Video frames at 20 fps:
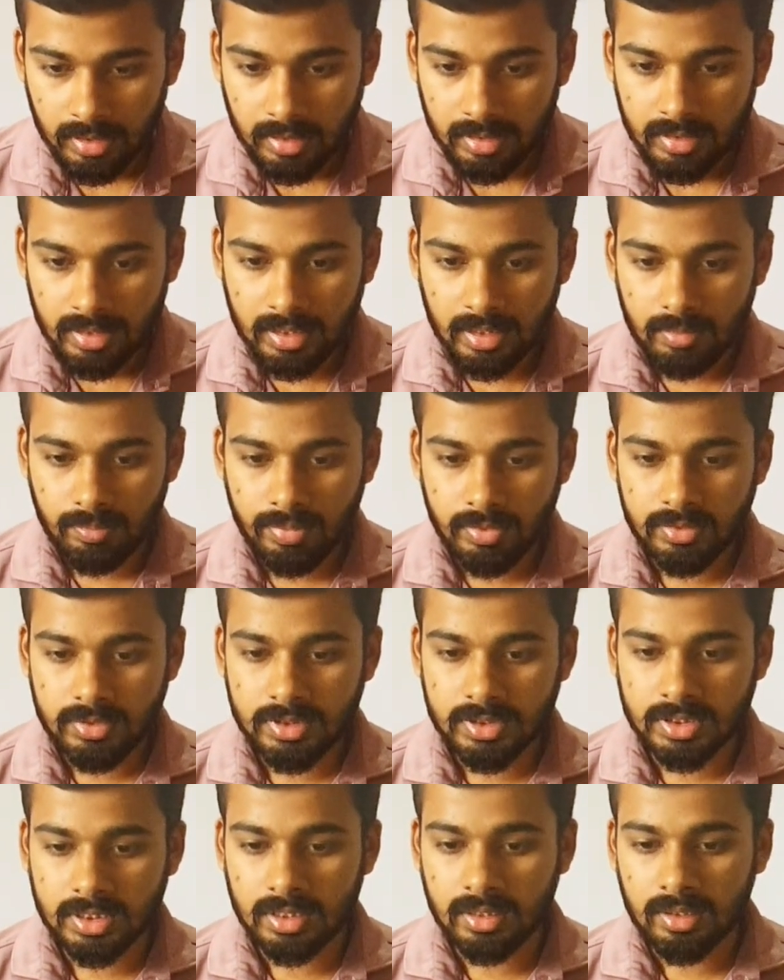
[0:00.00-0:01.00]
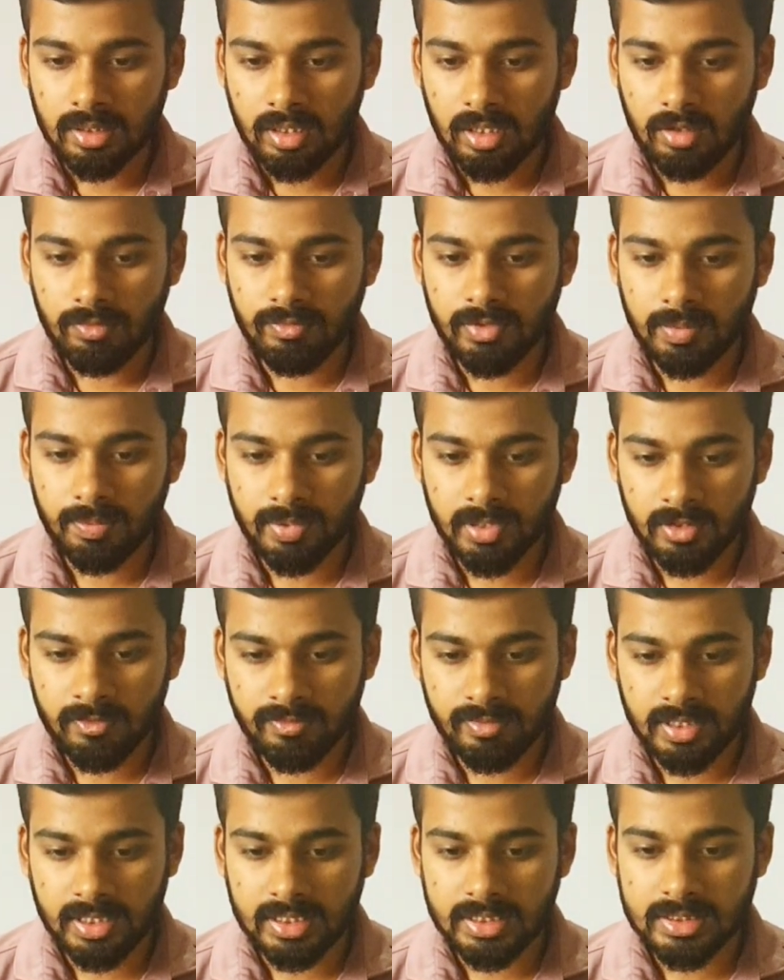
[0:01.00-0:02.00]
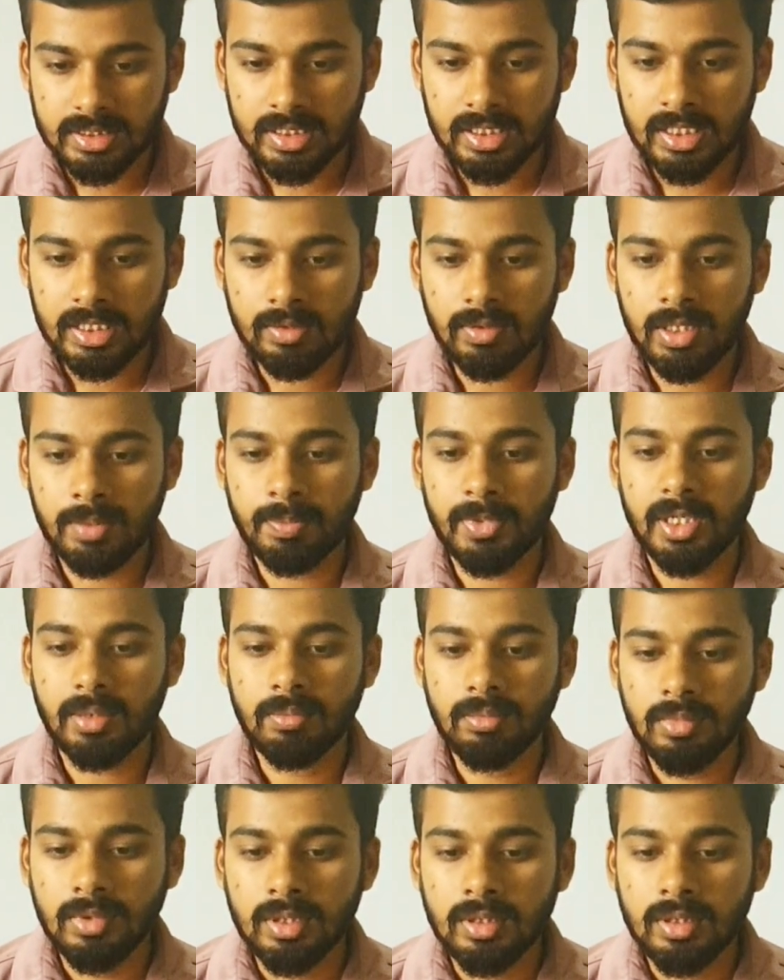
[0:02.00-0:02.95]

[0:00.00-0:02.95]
The composition of vapor phase in equilibrium